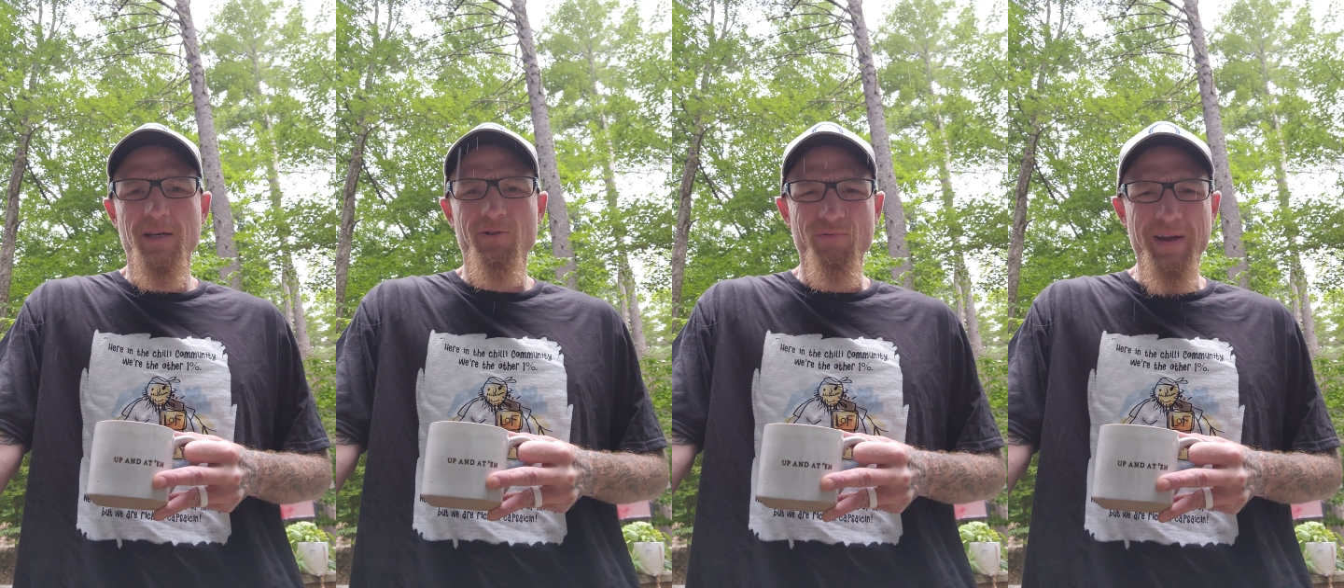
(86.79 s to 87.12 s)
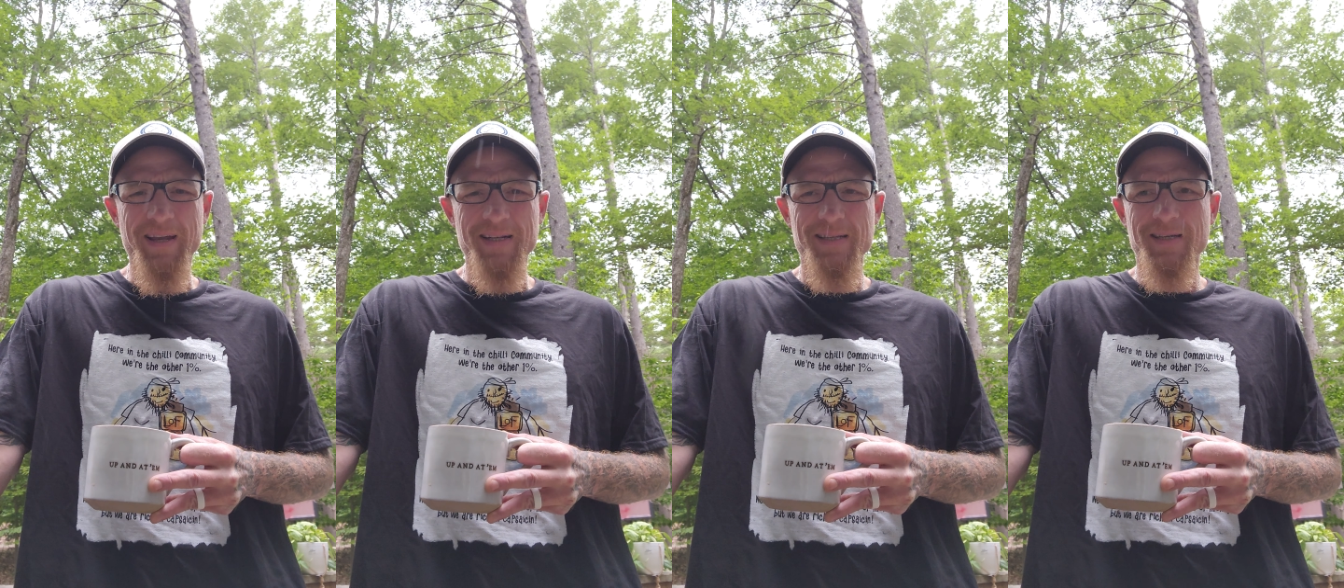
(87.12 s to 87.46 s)

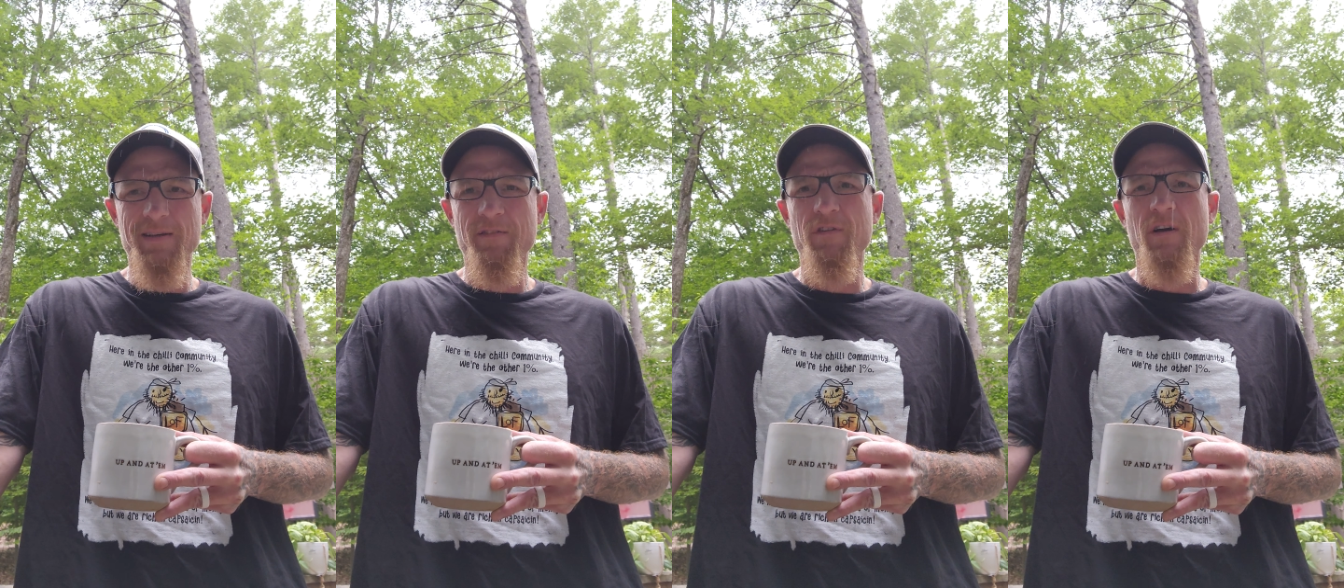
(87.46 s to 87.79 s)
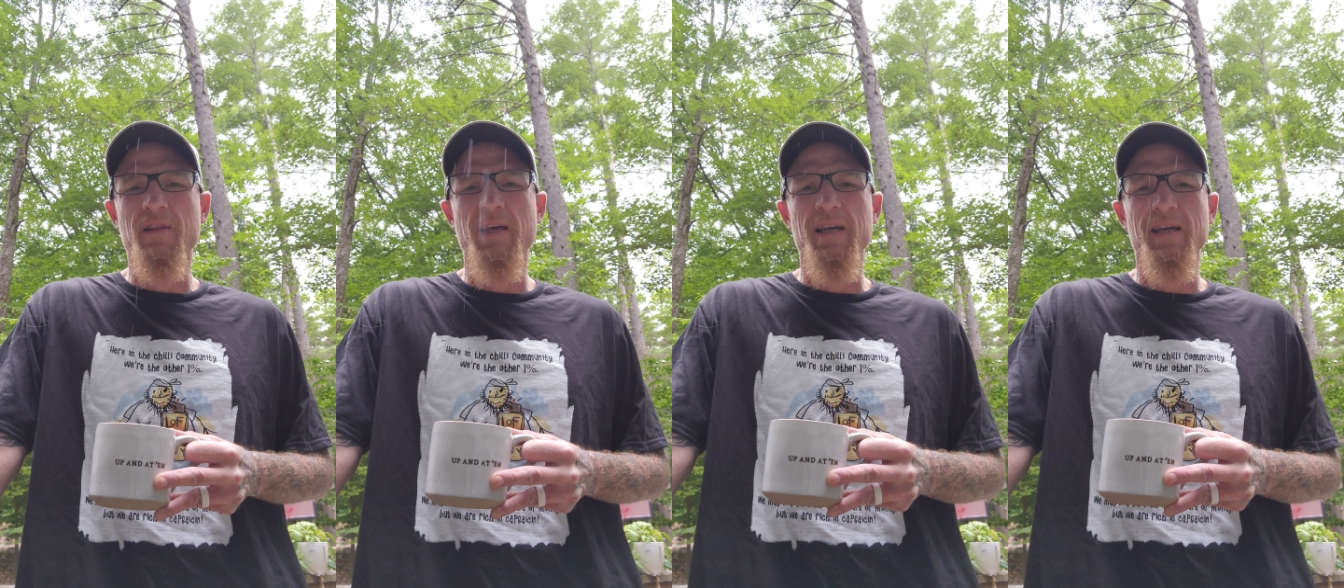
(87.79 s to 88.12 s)
great
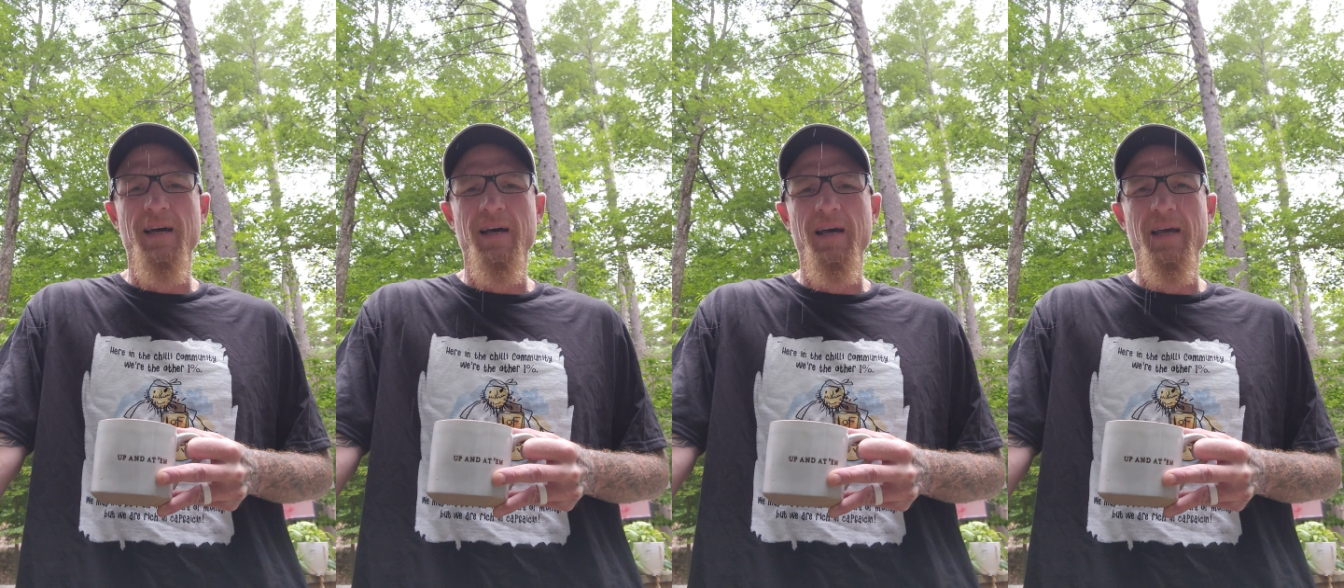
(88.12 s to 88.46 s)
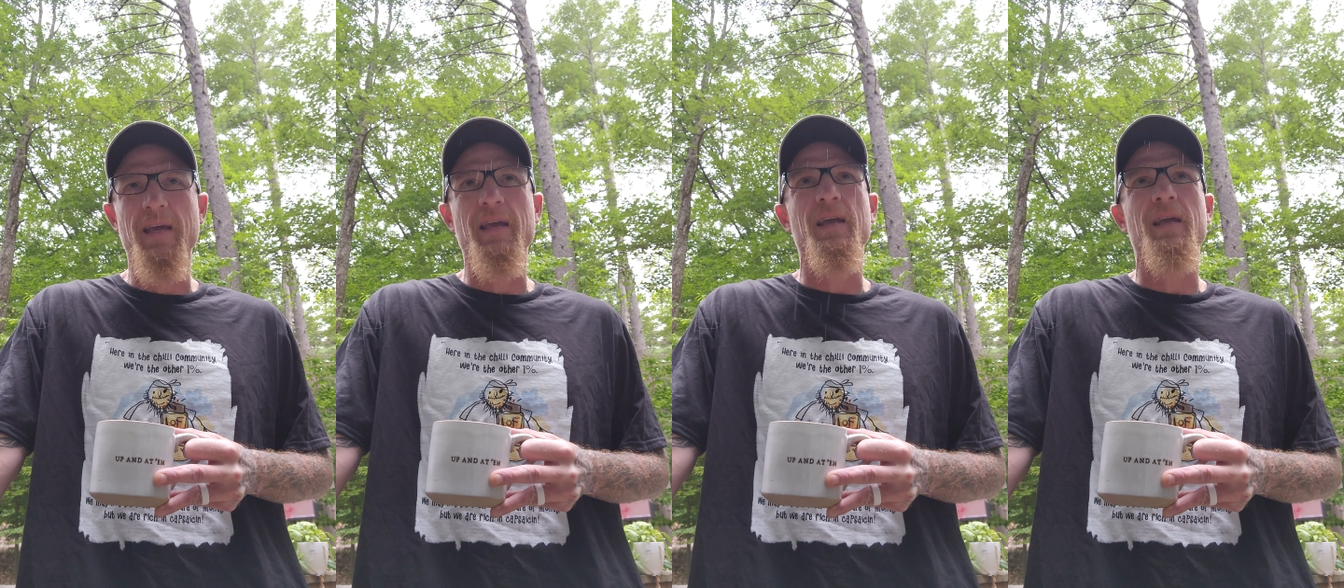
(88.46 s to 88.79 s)
fuck that
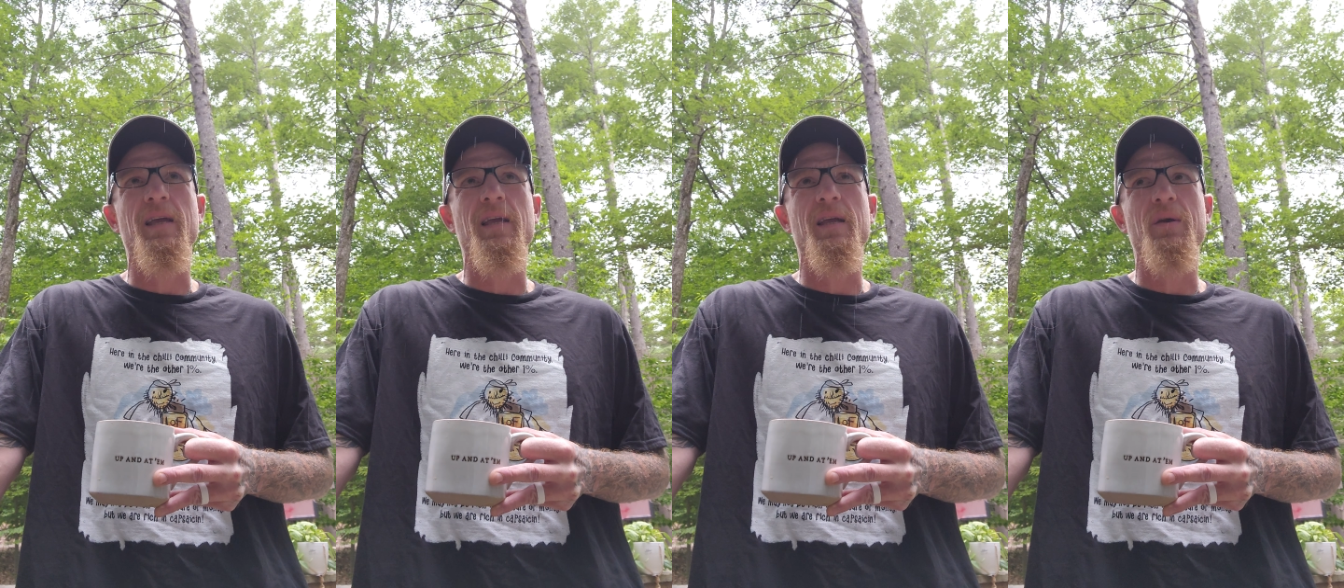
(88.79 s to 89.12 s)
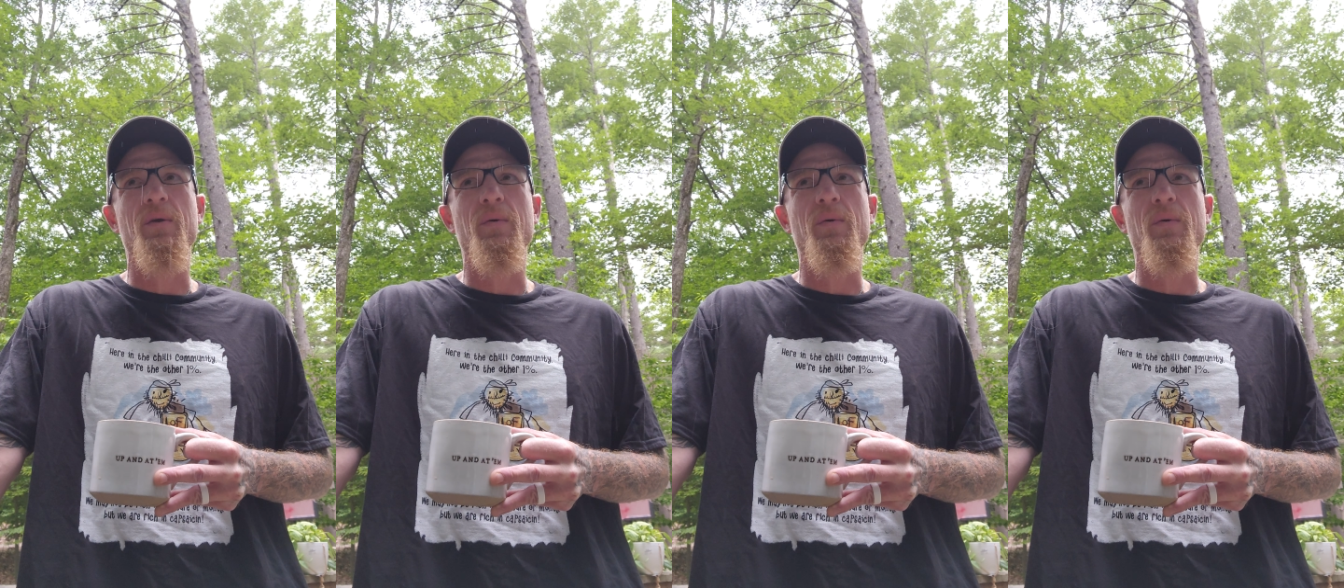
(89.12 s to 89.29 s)
guy